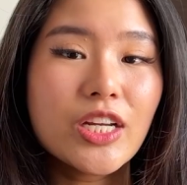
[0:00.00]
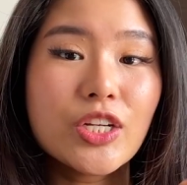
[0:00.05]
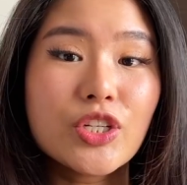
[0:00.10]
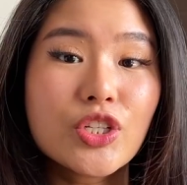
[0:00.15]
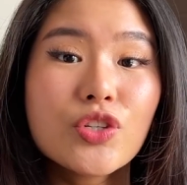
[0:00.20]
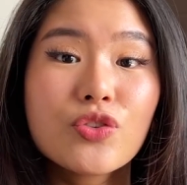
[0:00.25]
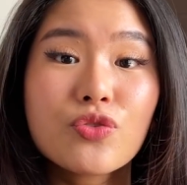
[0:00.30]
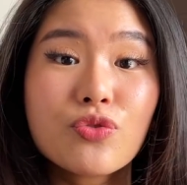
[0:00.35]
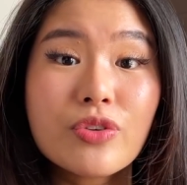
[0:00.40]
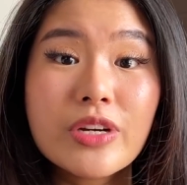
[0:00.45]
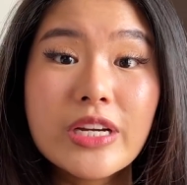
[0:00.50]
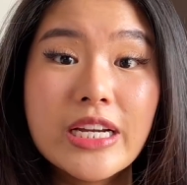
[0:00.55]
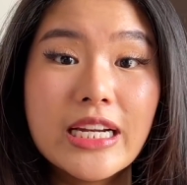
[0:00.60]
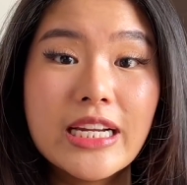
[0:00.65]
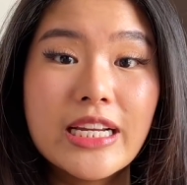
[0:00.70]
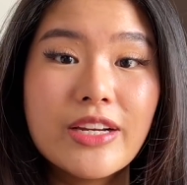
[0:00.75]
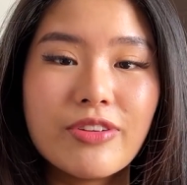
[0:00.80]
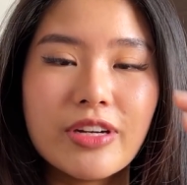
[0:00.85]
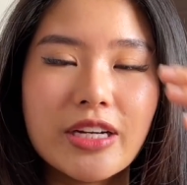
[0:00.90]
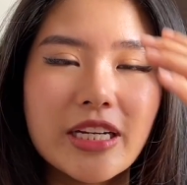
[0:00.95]
It's just
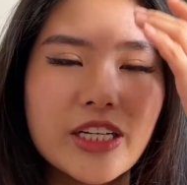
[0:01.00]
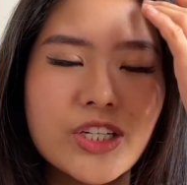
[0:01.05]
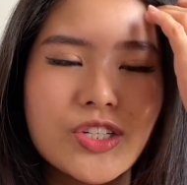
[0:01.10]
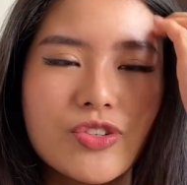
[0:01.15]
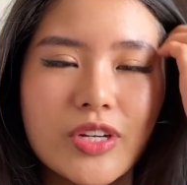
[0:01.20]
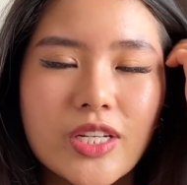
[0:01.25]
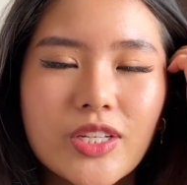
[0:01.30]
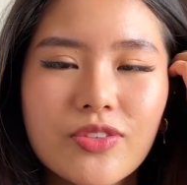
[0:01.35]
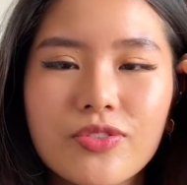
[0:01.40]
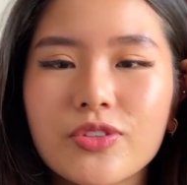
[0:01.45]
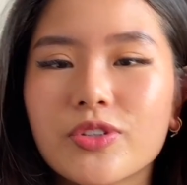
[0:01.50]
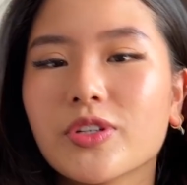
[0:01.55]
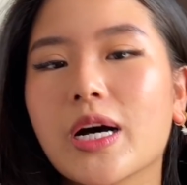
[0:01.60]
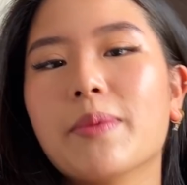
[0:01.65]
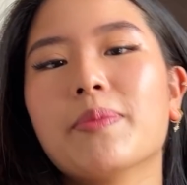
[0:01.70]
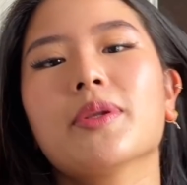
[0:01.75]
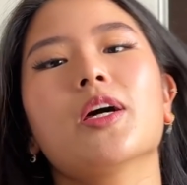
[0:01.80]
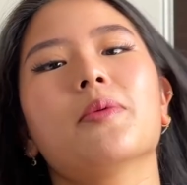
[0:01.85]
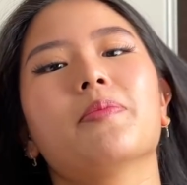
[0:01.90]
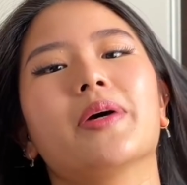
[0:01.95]
really stressful. I'm
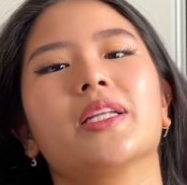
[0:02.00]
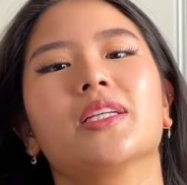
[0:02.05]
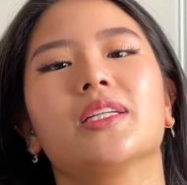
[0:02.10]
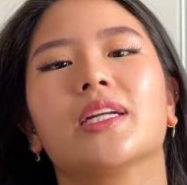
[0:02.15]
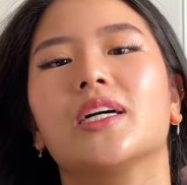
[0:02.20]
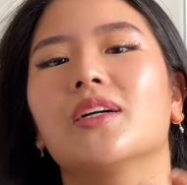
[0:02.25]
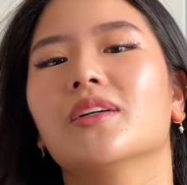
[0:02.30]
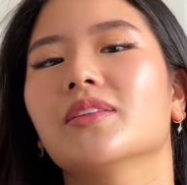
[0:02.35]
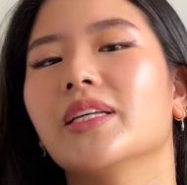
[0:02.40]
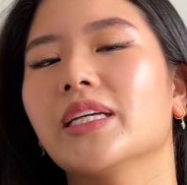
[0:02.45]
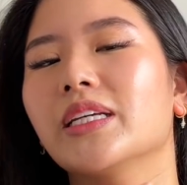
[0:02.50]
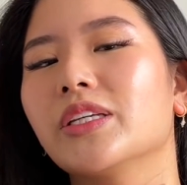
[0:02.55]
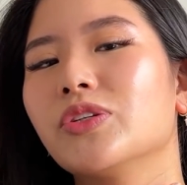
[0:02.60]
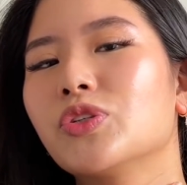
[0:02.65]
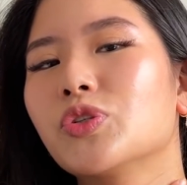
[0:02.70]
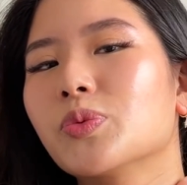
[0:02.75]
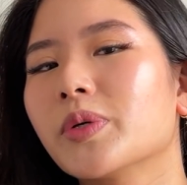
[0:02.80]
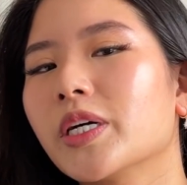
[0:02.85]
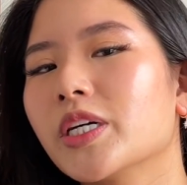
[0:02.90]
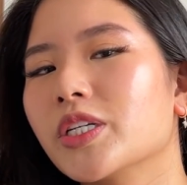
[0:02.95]
a lot better now, thank you
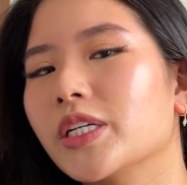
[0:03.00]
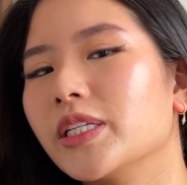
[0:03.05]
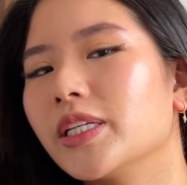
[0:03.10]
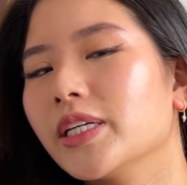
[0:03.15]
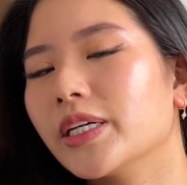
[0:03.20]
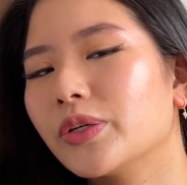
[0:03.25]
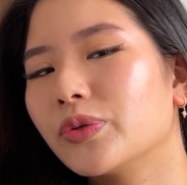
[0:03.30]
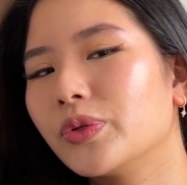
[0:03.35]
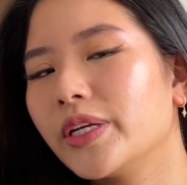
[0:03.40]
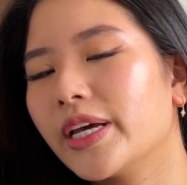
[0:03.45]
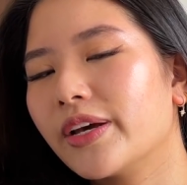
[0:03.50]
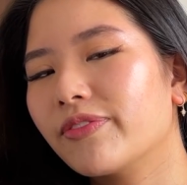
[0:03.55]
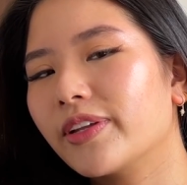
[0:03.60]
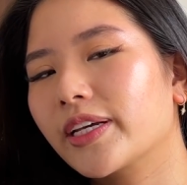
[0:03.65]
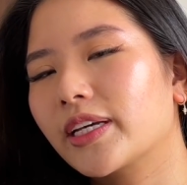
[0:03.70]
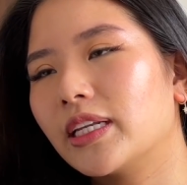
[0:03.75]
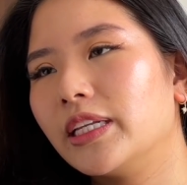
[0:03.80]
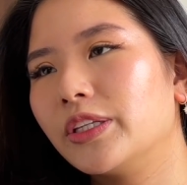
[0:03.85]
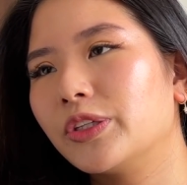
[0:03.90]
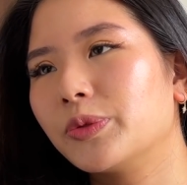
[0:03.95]
so much. I think I only have like
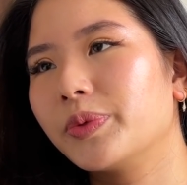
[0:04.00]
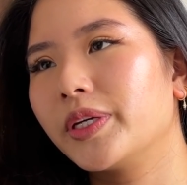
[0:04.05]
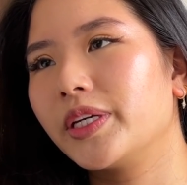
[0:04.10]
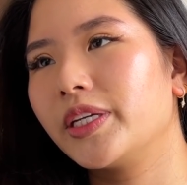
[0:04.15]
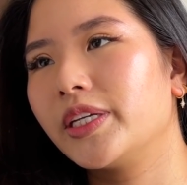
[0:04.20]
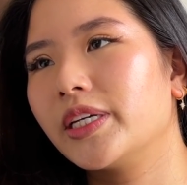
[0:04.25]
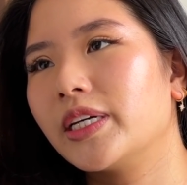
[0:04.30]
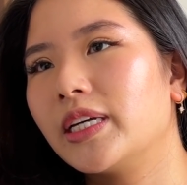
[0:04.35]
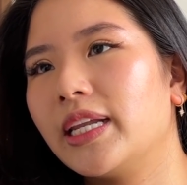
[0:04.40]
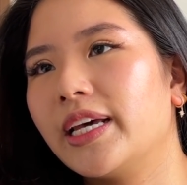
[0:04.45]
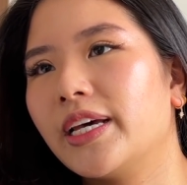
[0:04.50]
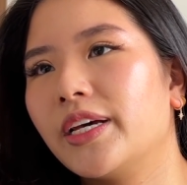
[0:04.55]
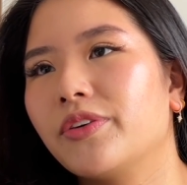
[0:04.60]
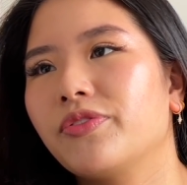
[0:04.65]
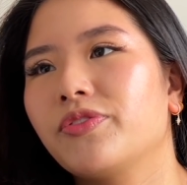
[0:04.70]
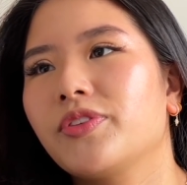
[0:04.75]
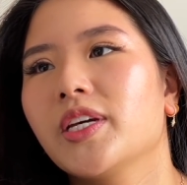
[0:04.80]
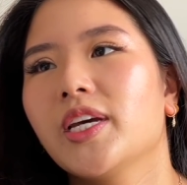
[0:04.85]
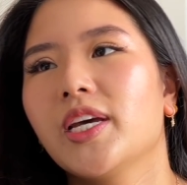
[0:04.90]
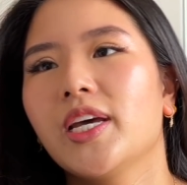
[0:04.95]
a little bit here
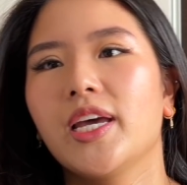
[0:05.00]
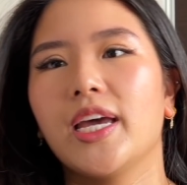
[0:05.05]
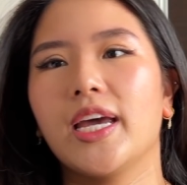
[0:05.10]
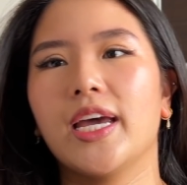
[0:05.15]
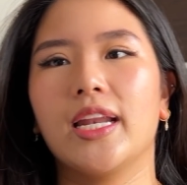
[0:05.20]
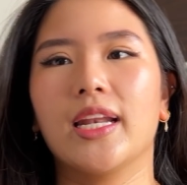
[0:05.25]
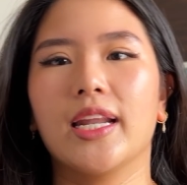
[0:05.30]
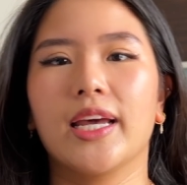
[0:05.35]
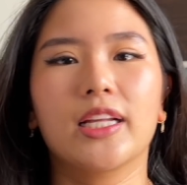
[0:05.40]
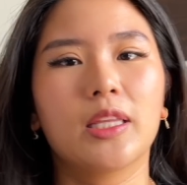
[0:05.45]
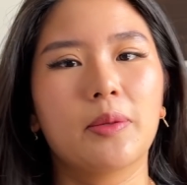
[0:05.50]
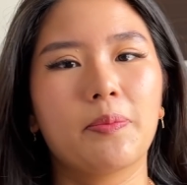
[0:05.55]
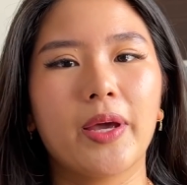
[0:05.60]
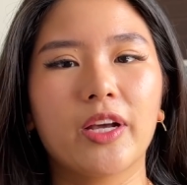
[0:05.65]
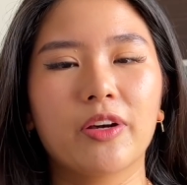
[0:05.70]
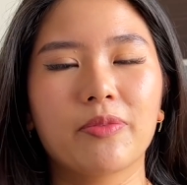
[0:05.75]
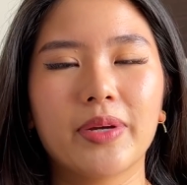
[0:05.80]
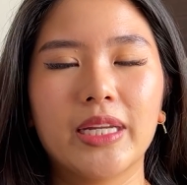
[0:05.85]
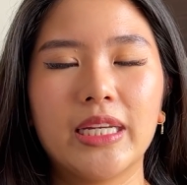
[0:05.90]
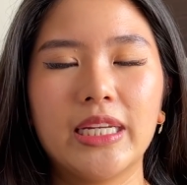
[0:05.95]
left and like the back
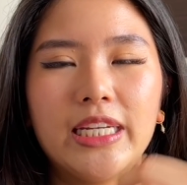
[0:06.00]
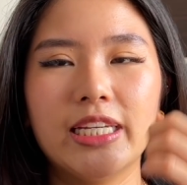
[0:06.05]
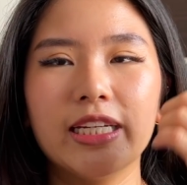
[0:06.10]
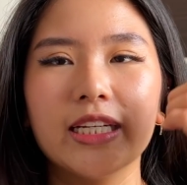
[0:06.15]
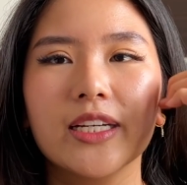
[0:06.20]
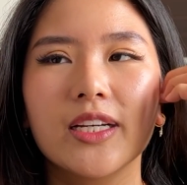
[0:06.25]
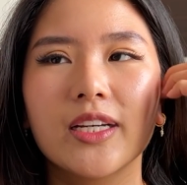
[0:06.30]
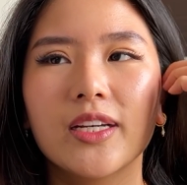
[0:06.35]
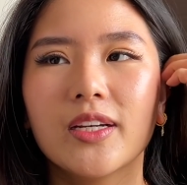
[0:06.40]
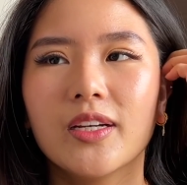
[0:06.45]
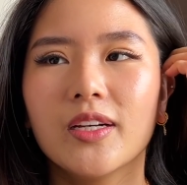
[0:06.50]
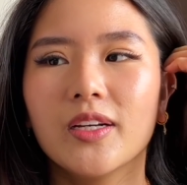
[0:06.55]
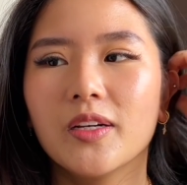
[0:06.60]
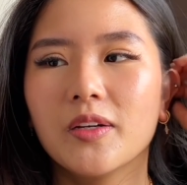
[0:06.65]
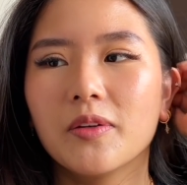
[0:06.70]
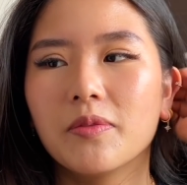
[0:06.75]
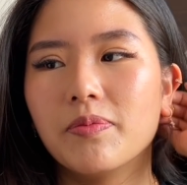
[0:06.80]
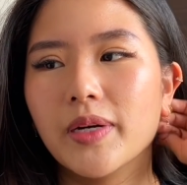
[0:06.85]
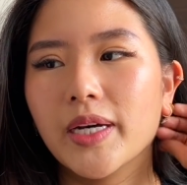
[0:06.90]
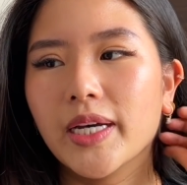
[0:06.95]
of my knee,
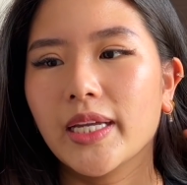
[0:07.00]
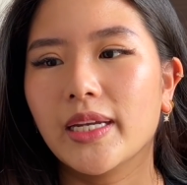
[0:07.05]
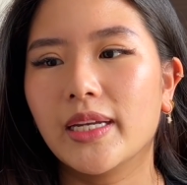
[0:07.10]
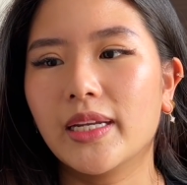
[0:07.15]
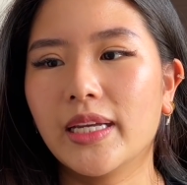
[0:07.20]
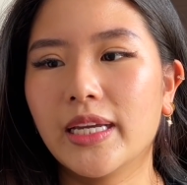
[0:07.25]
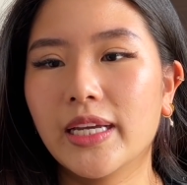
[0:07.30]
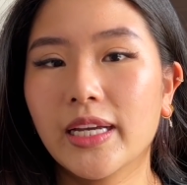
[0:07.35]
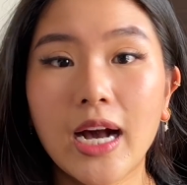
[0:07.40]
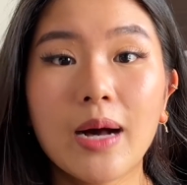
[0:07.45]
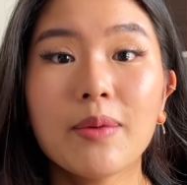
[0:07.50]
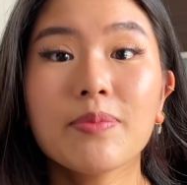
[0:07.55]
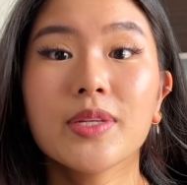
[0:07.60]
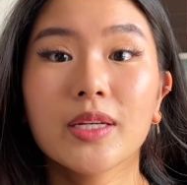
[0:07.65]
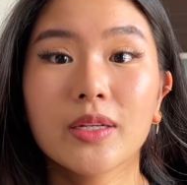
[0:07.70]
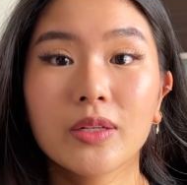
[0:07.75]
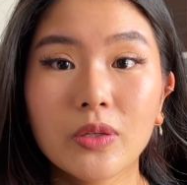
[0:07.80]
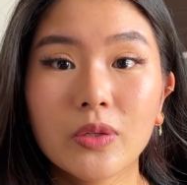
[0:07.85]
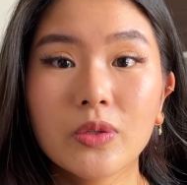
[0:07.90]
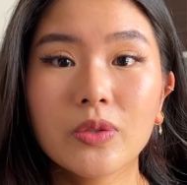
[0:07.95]
but it comes
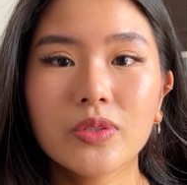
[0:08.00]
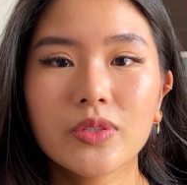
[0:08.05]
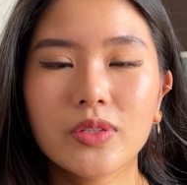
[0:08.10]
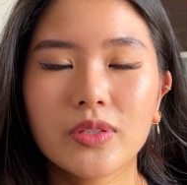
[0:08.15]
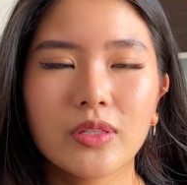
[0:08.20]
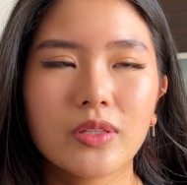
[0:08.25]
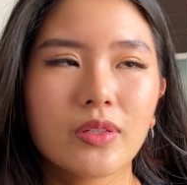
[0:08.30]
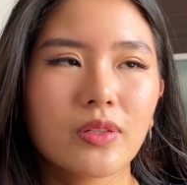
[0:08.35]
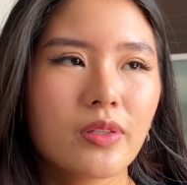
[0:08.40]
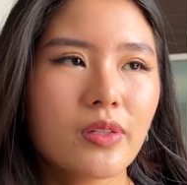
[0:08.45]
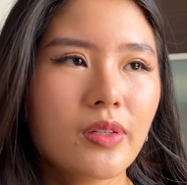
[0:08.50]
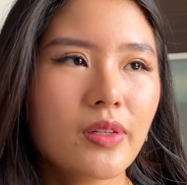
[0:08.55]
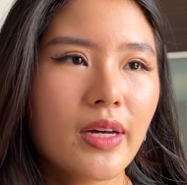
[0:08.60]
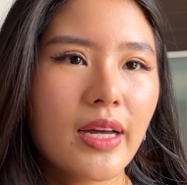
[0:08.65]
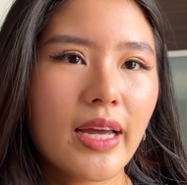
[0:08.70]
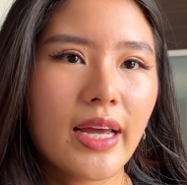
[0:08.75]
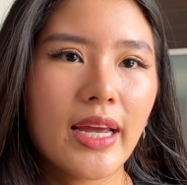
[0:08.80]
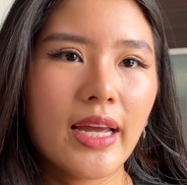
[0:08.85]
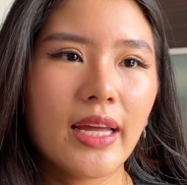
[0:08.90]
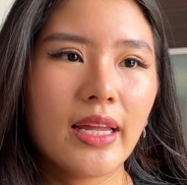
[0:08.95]
and goes, you know.
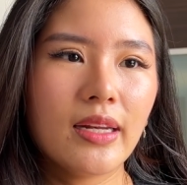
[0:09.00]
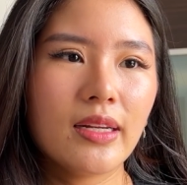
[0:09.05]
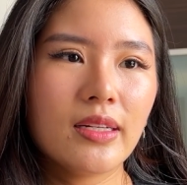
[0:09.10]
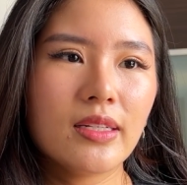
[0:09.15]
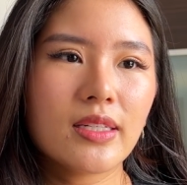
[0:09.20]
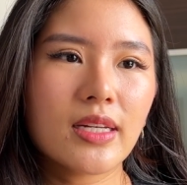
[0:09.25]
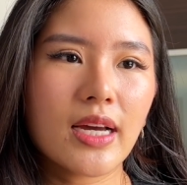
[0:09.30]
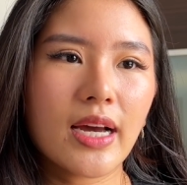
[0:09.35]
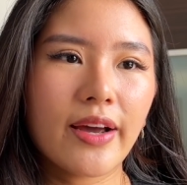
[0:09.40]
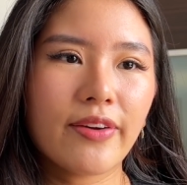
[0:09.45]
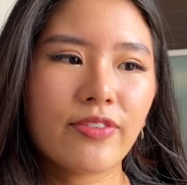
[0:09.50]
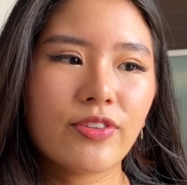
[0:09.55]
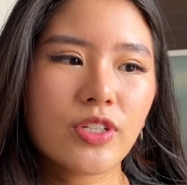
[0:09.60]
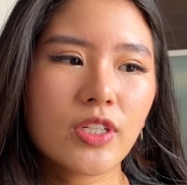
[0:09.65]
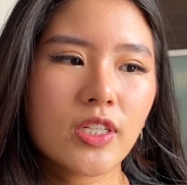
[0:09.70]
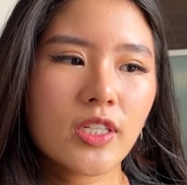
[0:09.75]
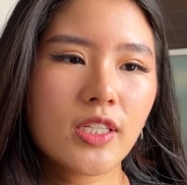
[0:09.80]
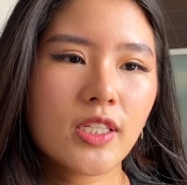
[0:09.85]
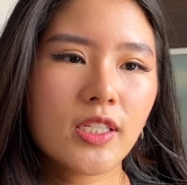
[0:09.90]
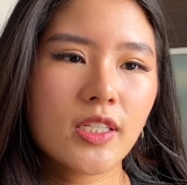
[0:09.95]
And I've
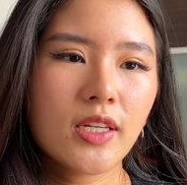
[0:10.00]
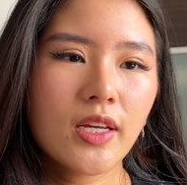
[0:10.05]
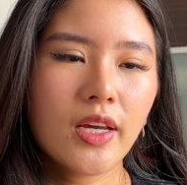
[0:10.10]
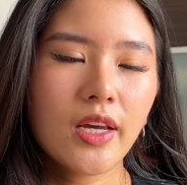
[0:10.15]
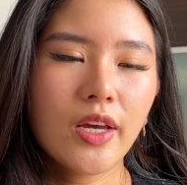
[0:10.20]
just